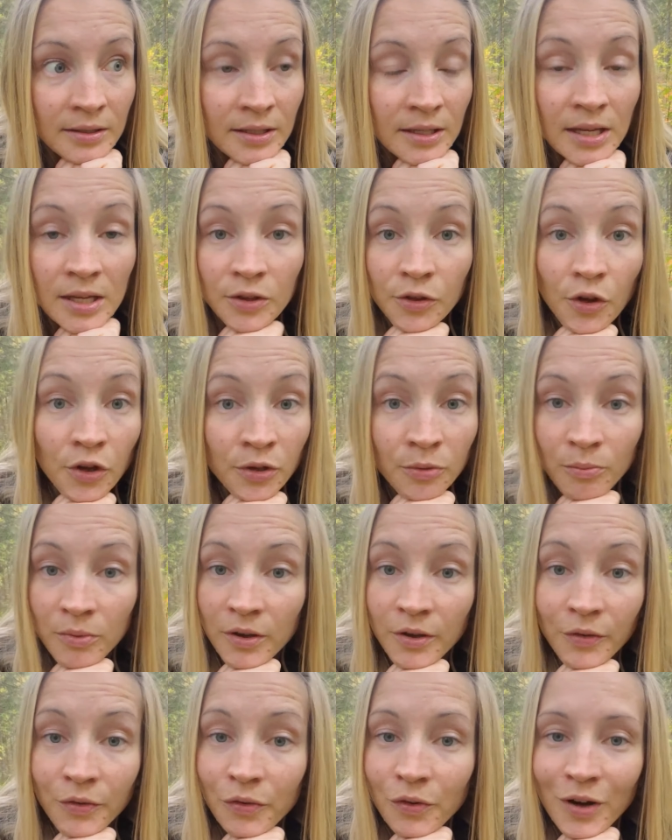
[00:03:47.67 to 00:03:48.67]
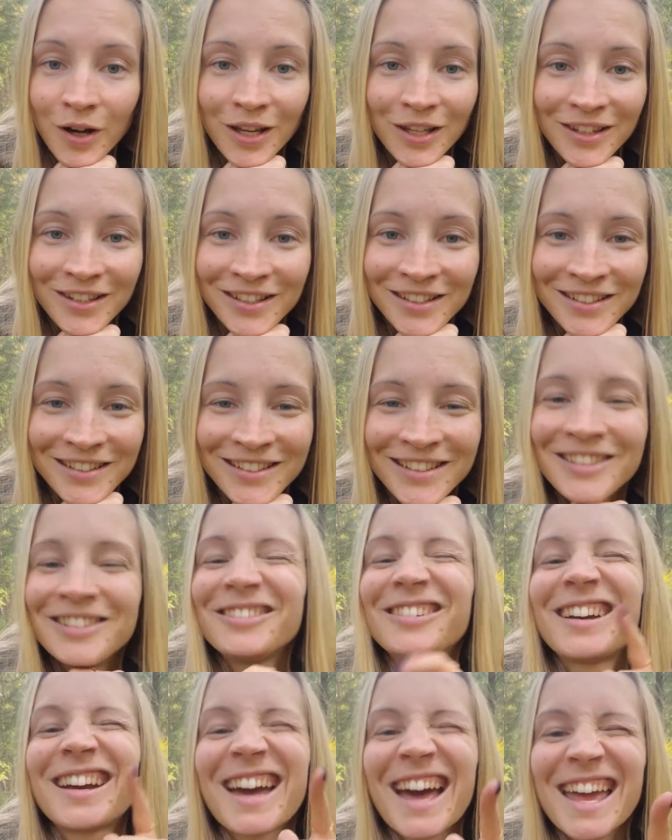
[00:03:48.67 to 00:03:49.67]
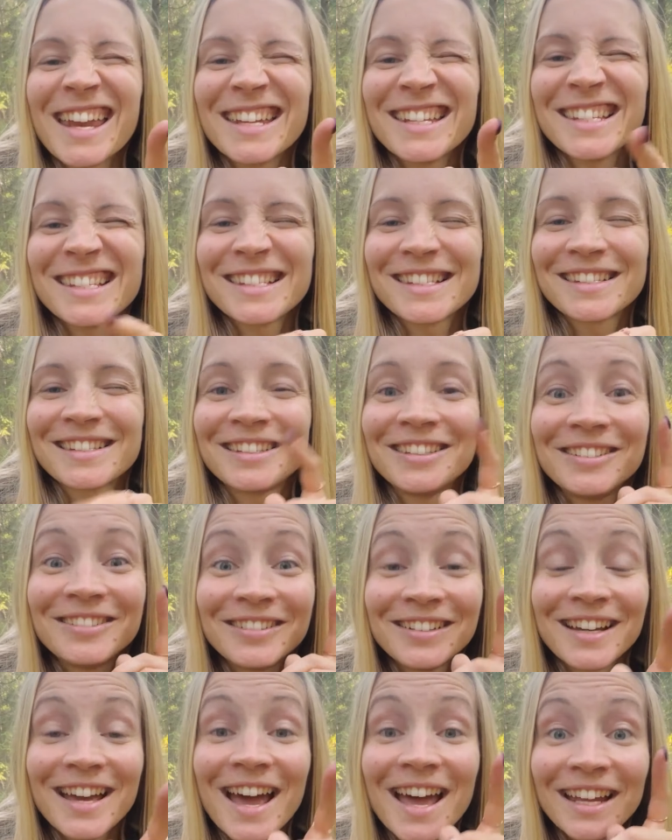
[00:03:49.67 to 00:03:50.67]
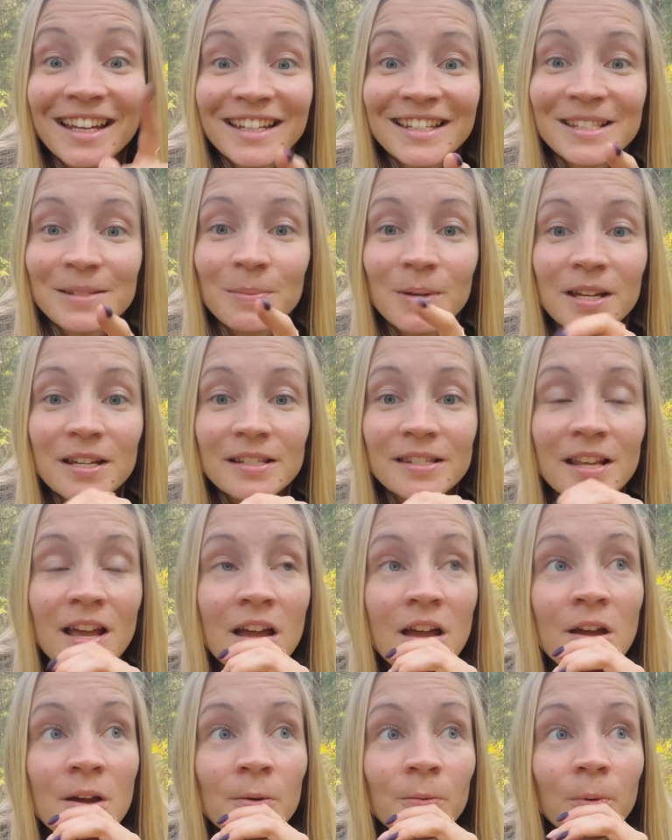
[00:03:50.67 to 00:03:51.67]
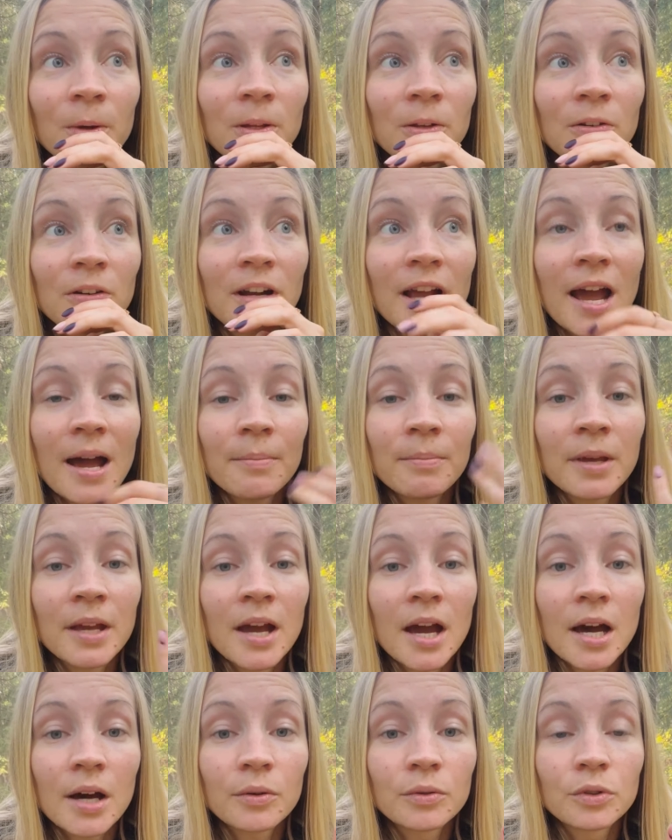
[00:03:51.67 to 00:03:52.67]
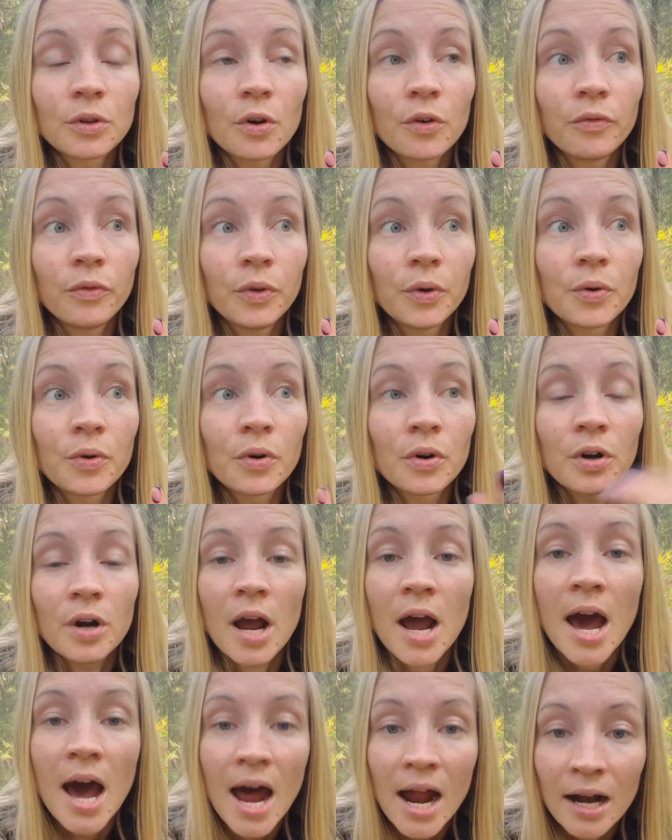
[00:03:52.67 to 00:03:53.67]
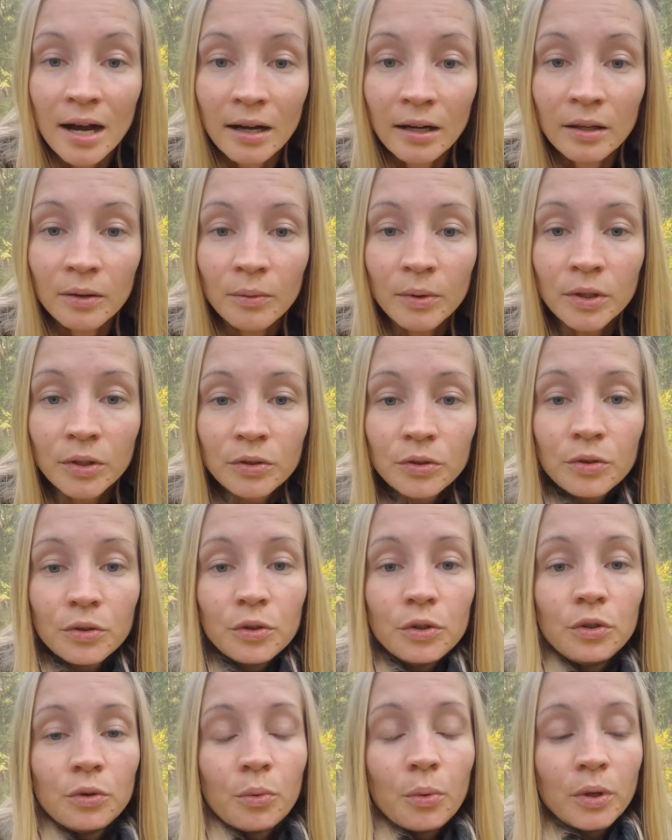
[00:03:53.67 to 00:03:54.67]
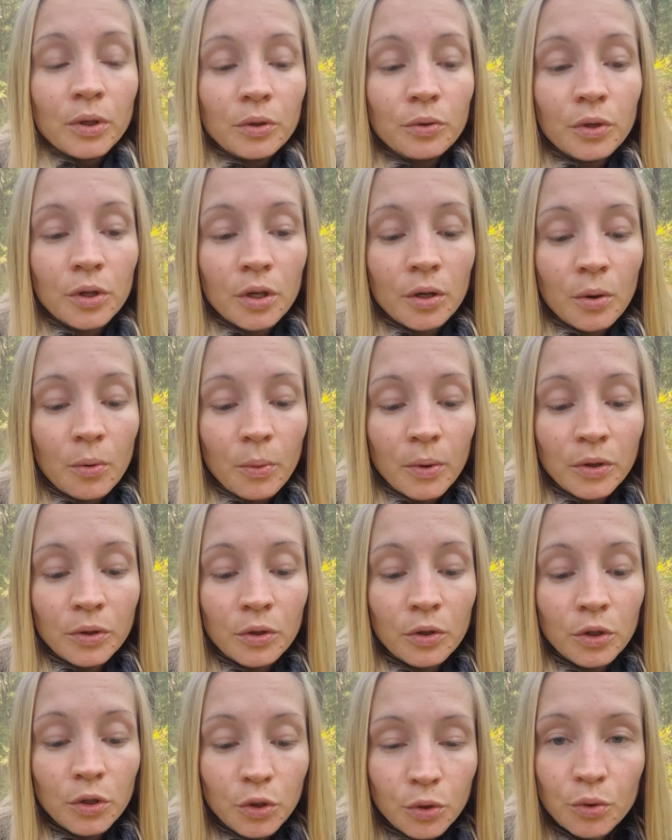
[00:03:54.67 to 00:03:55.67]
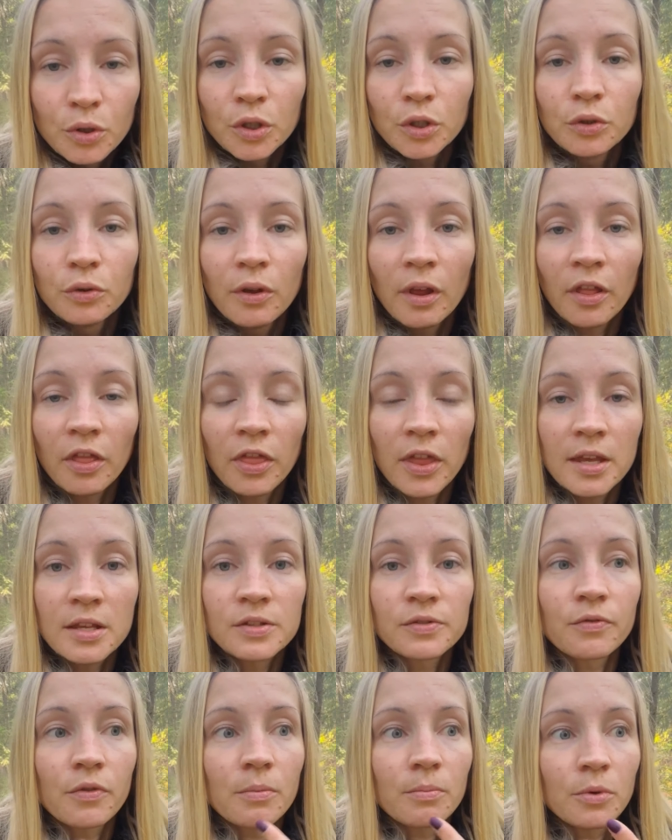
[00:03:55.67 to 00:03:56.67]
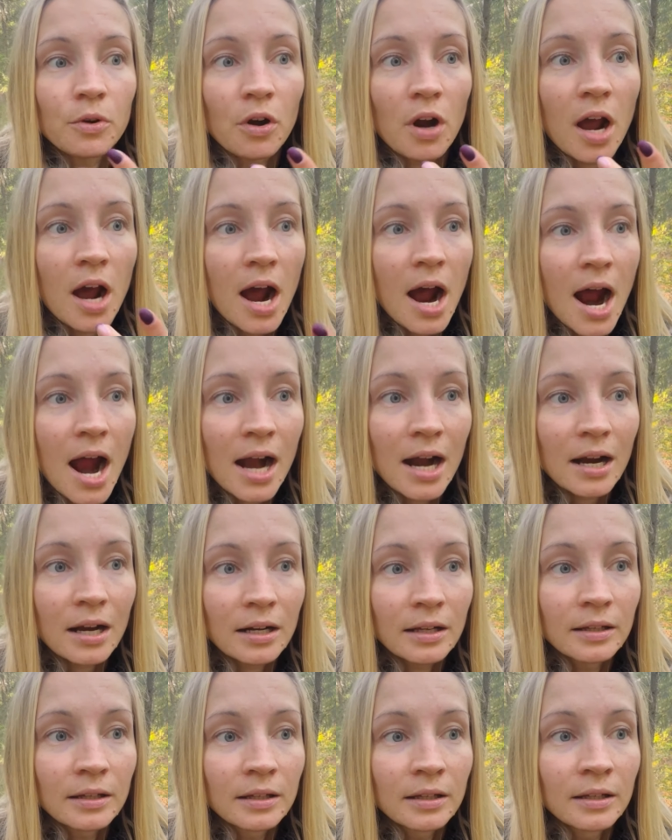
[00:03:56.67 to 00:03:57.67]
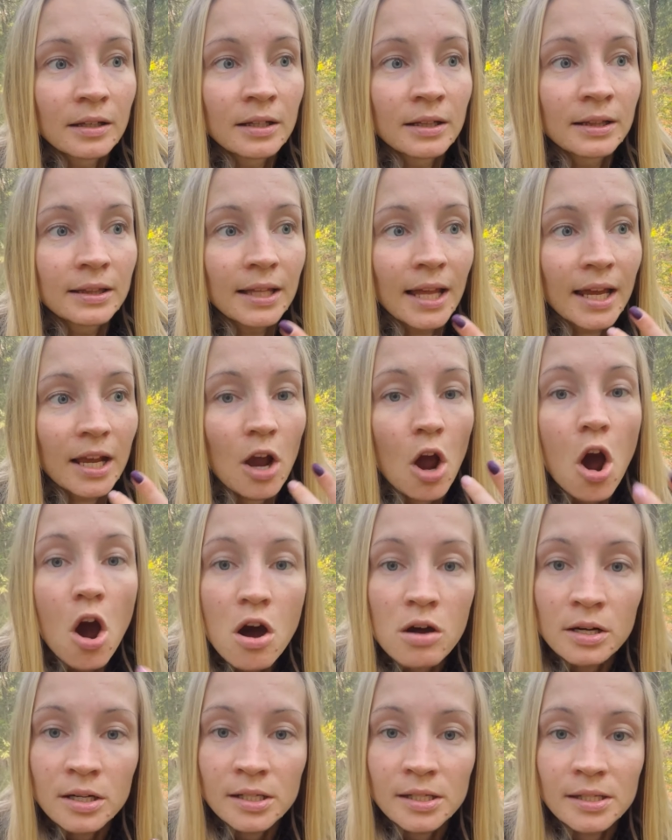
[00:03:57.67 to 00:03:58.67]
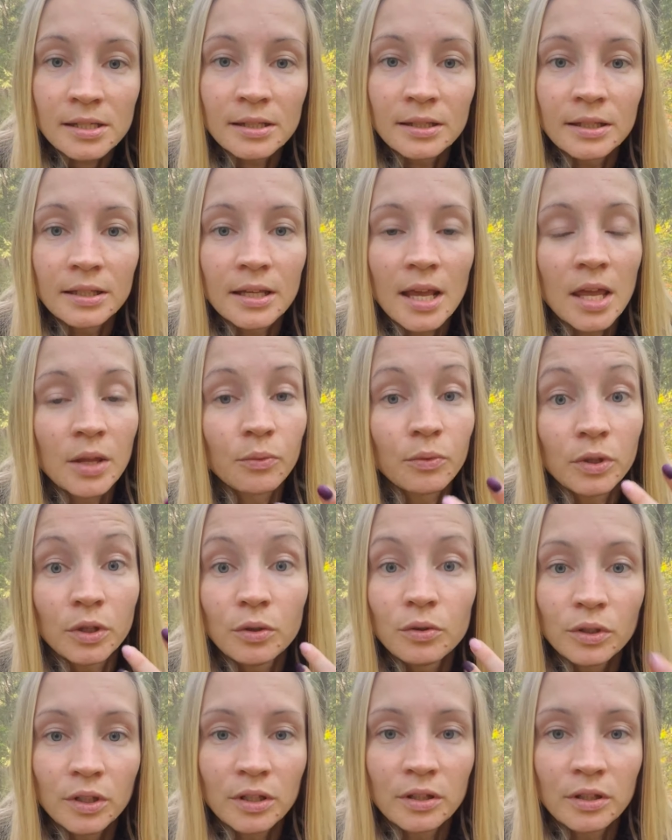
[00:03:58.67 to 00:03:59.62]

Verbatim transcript: And don't be afraid you got this you got this because when you're coming out of your heart when do you, when do you, when you're doing things from your heart like honestly and with good